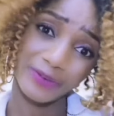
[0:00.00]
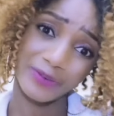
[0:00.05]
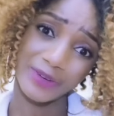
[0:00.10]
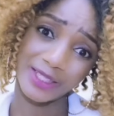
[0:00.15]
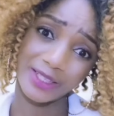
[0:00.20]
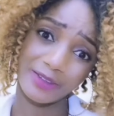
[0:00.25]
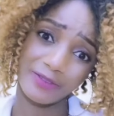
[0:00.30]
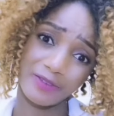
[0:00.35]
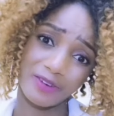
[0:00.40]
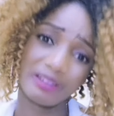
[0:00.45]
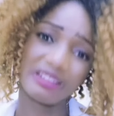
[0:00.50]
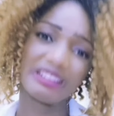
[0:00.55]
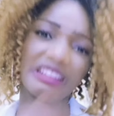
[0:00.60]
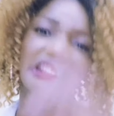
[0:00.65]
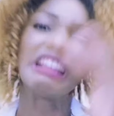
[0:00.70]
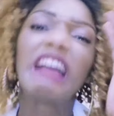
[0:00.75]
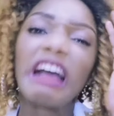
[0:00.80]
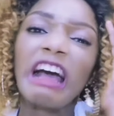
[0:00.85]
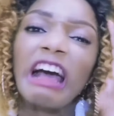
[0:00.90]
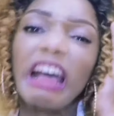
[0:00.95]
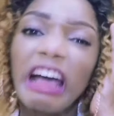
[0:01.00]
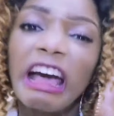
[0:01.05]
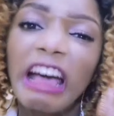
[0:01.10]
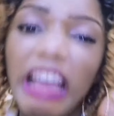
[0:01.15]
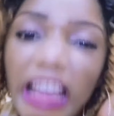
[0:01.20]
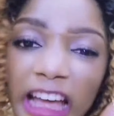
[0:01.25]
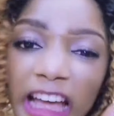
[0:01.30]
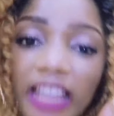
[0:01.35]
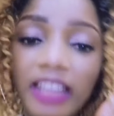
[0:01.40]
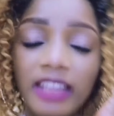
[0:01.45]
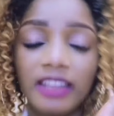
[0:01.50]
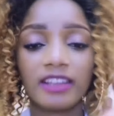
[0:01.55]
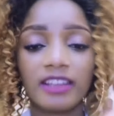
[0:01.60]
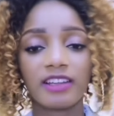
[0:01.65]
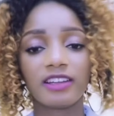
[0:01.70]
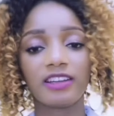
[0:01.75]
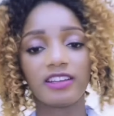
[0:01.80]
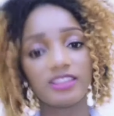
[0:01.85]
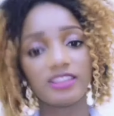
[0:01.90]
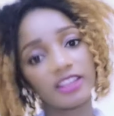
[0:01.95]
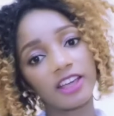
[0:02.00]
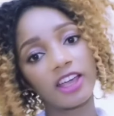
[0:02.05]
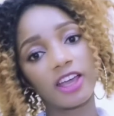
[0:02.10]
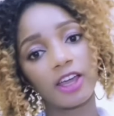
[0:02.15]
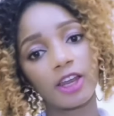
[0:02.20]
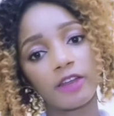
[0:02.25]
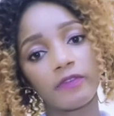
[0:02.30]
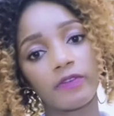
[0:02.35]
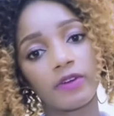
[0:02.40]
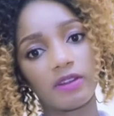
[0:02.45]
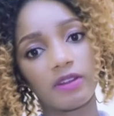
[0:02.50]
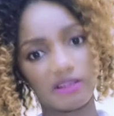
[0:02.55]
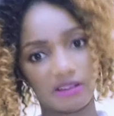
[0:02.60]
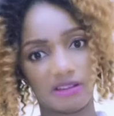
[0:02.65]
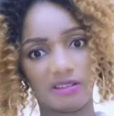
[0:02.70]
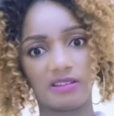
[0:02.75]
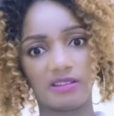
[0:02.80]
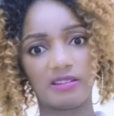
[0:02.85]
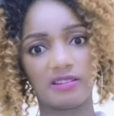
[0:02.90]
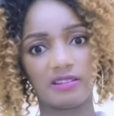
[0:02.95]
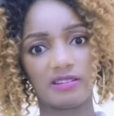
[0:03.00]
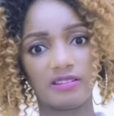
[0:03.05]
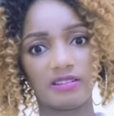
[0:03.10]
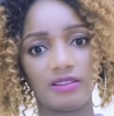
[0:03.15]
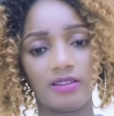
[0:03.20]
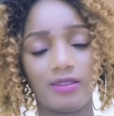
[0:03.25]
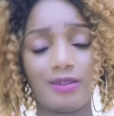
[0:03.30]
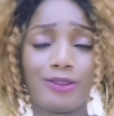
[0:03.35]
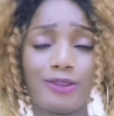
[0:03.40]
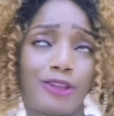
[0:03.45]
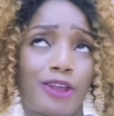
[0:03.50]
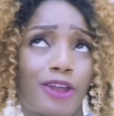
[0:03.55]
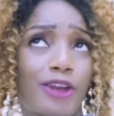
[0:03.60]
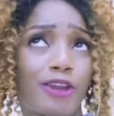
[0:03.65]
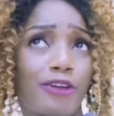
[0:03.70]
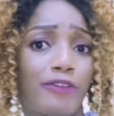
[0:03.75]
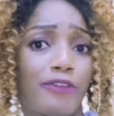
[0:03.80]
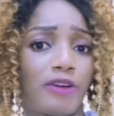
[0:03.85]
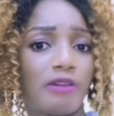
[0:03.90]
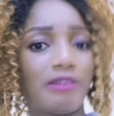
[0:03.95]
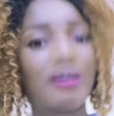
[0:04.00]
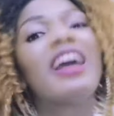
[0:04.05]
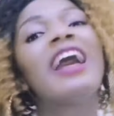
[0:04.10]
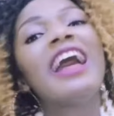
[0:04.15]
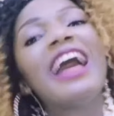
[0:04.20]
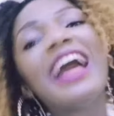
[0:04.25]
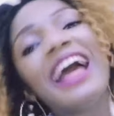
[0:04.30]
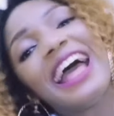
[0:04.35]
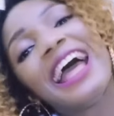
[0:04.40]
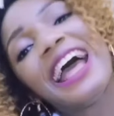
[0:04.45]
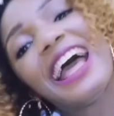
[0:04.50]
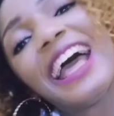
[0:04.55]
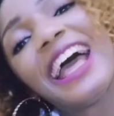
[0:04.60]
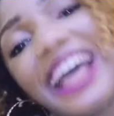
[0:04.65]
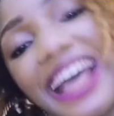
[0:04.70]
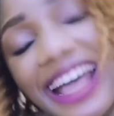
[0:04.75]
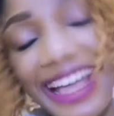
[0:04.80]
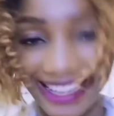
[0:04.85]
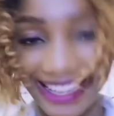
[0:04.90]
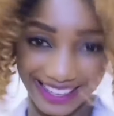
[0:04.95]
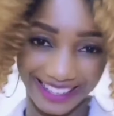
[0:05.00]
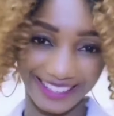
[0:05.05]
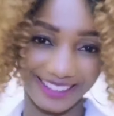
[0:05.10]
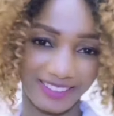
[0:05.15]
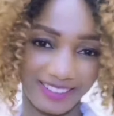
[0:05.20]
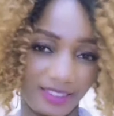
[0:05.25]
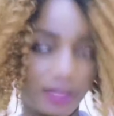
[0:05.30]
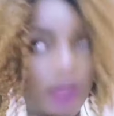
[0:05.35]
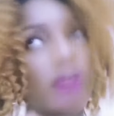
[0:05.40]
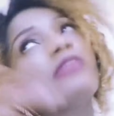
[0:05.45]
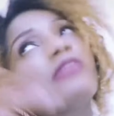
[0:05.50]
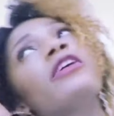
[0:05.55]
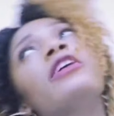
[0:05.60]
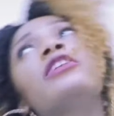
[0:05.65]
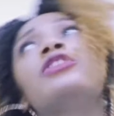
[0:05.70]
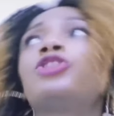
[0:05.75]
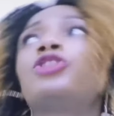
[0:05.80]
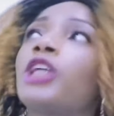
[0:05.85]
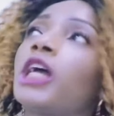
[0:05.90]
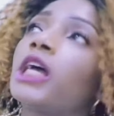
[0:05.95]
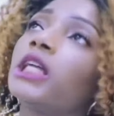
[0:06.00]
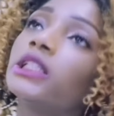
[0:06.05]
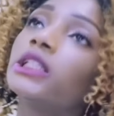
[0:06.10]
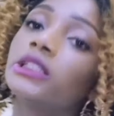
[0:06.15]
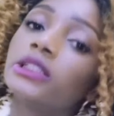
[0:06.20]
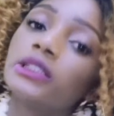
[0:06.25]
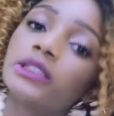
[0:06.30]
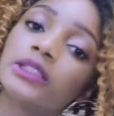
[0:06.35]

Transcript: First of all, second of all, and third of all, oh wait, I already did that.